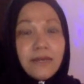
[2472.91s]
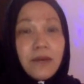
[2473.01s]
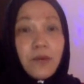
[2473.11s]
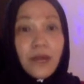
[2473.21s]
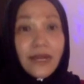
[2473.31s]

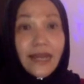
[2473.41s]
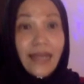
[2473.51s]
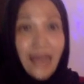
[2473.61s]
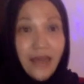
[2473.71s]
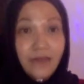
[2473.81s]
But what I
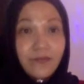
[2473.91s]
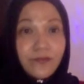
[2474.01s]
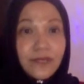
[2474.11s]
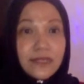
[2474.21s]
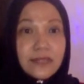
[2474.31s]
have
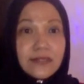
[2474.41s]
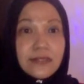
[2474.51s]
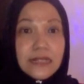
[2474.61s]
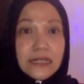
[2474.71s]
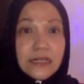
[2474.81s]
is the
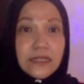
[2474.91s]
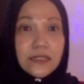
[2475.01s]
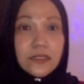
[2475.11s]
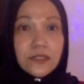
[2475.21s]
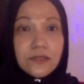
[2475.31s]

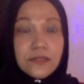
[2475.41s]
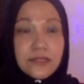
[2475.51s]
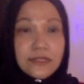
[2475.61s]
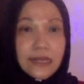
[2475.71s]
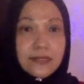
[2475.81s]
secret to
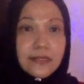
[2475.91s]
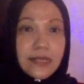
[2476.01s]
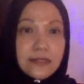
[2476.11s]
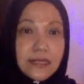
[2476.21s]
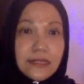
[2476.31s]
the
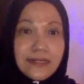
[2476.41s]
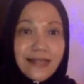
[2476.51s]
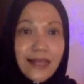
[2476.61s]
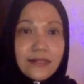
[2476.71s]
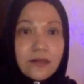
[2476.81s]
success in the
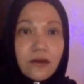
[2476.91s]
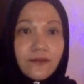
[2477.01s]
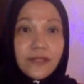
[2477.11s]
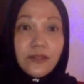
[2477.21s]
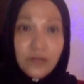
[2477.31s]
sense
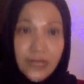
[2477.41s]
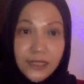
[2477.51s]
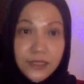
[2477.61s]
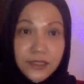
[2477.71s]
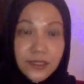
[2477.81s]
of the
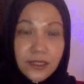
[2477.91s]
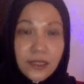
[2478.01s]
knowledge.